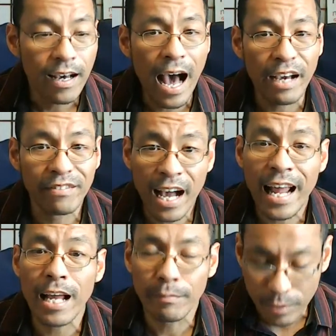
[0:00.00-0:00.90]
I have not
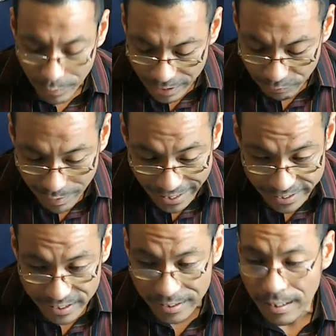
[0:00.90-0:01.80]
had a moment of
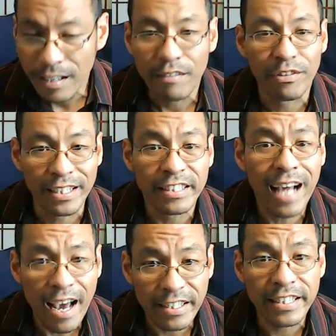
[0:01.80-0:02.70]
peace for an
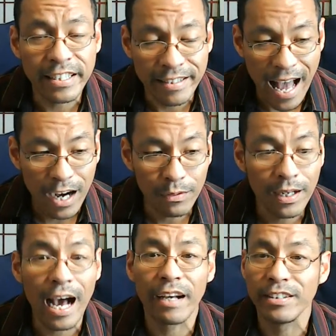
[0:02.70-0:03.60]
entire year
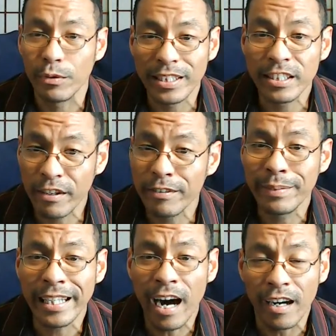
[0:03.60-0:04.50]
now. No one has given
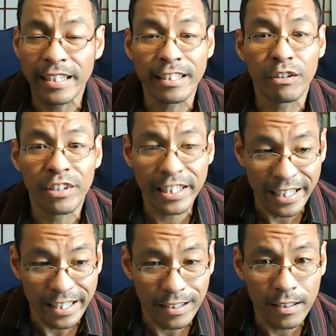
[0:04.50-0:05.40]
me a hug in over a
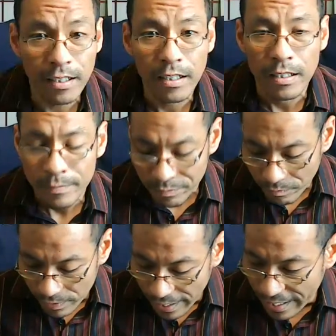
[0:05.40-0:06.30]
year.
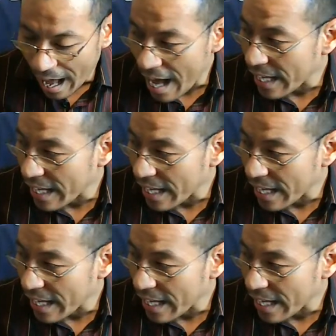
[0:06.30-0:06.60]
They've